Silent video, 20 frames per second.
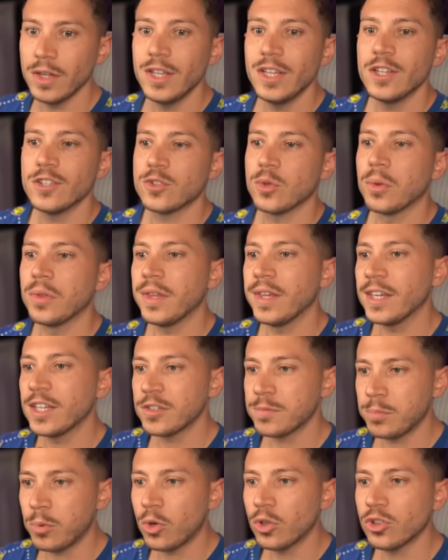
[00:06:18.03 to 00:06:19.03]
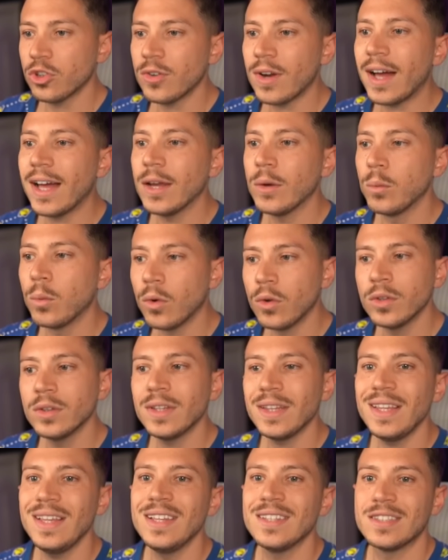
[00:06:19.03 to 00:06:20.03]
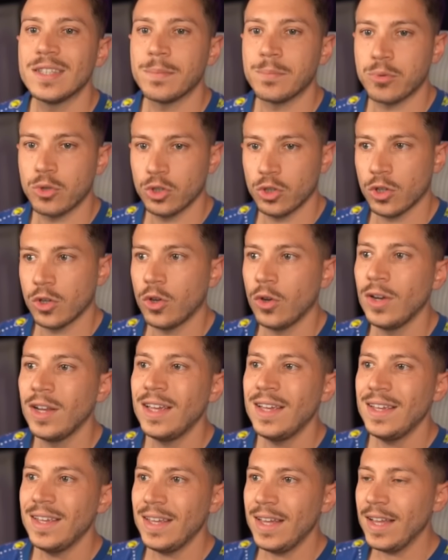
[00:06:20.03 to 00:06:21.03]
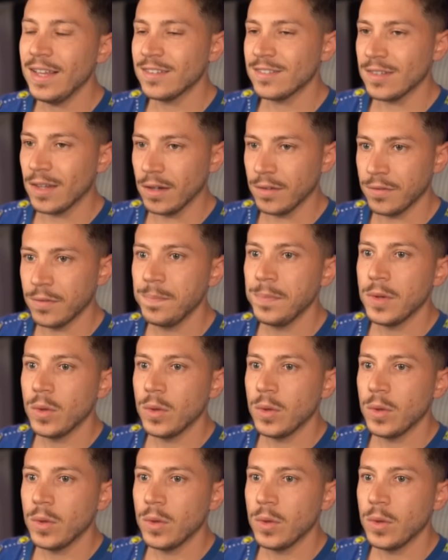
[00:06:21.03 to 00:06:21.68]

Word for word: So the exporter I want is the protocol itself.